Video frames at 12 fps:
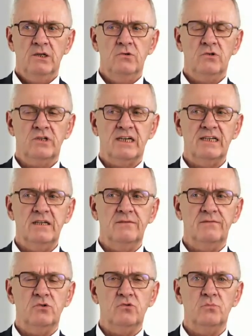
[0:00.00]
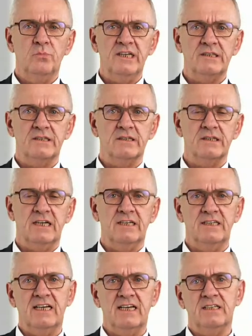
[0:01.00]
you can even do better,
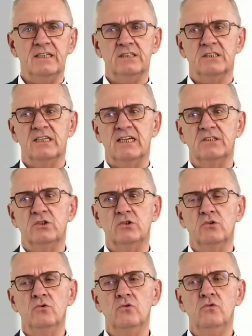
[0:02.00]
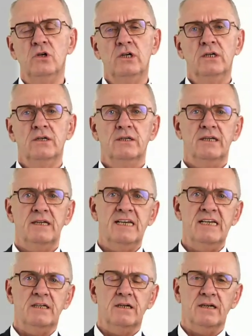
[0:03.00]
and that is that you
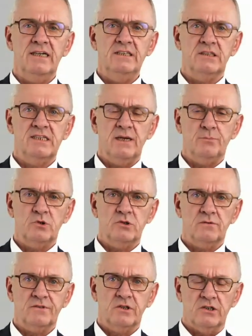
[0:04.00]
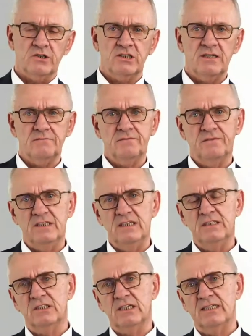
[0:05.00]
increase depths of cuts and
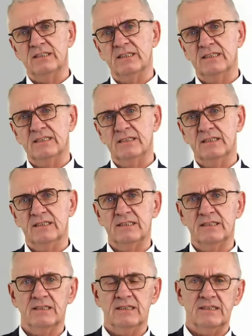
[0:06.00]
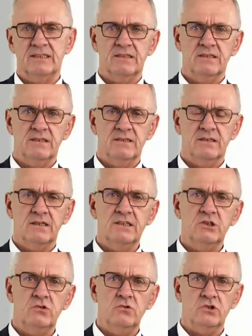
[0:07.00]
feeds and
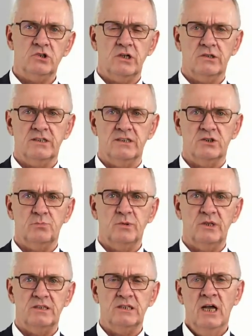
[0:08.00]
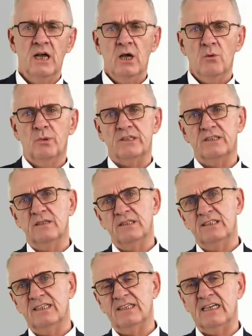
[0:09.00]
reduce cutting speeds. But
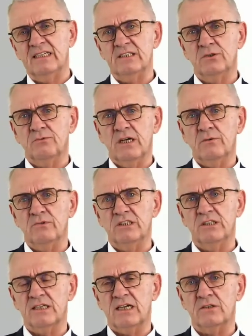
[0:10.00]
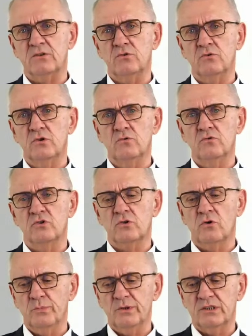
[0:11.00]
that is where we start to use
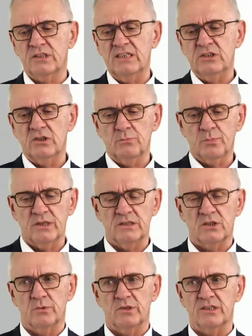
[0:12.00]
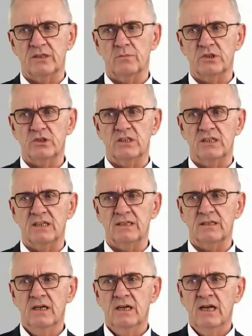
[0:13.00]
compensation principles in
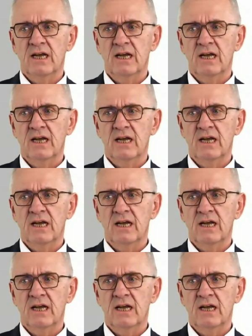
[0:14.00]
machining.